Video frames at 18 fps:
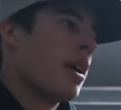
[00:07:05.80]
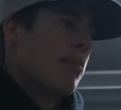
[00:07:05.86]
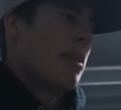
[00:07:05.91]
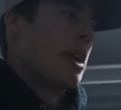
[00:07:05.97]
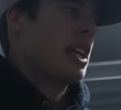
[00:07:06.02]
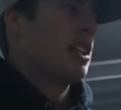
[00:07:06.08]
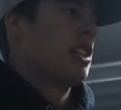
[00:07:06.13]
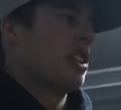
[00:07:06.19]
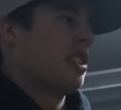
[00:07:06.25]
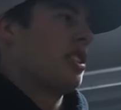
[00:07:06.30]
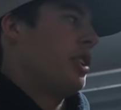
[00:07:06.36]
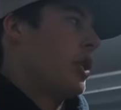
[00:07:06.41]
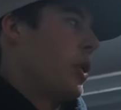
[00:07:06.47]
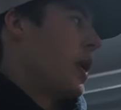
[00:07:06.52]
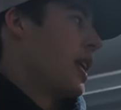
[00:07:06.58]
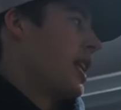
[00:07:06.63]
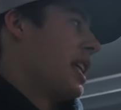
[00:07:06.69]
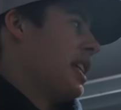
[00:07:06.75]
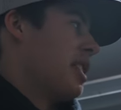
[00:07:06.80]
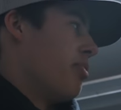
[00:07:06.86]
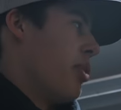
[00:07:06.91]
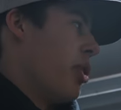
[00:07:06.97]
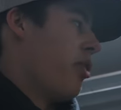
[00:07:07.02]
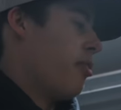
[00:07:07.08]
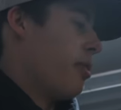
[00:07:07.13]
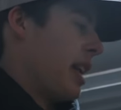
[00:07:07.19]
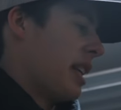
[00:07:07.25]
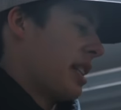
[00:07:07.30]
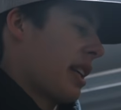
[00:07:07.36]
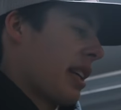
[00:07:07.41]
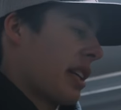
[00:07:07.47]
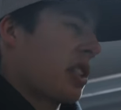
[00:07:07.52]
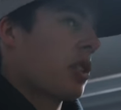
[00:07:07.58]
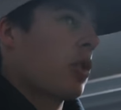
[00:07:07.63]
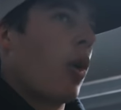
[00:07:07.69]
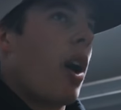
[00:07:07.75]
me just doing these movements
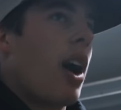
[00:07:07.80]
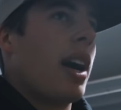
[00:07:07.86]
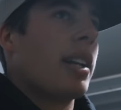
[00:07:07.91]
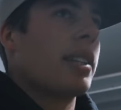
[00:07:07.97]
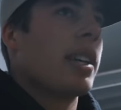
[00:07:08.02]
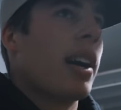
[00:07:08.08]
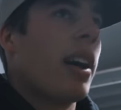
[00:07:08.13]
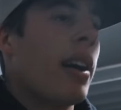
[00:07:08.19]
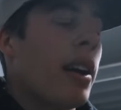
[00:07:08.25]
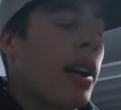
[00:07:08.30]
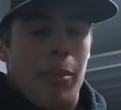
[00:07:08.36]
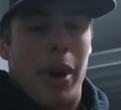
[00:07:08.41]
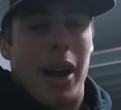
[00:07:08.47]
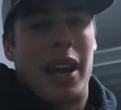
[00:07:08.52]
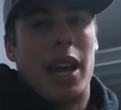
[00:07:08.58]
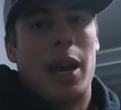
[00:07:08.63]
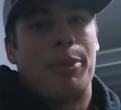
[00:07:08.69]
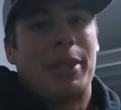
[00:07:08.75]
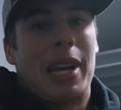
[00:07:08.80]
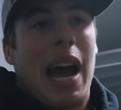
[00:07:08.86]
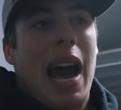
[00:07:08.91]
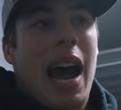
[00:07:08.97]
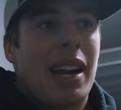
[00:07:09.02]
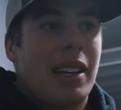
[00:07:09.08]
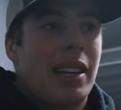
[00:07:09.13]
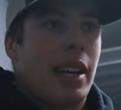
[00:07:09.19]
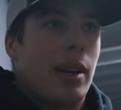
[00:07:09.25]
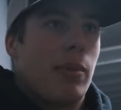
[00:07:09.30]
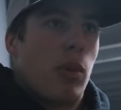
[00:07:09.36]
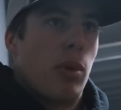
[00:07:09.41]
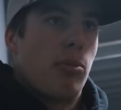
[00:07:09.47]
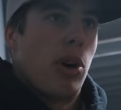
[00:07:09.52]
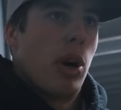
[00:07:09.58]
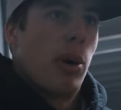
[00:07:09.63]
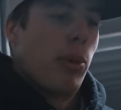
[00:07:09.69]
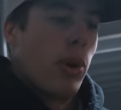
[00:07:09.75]
like squats, my hips had to get more
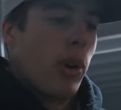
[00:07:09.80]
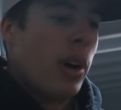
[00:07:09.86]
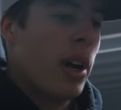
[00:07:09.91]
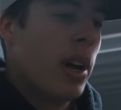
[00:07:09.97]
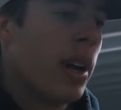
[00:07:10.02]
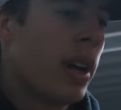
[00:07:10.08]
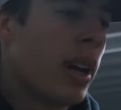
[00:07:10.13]
mobile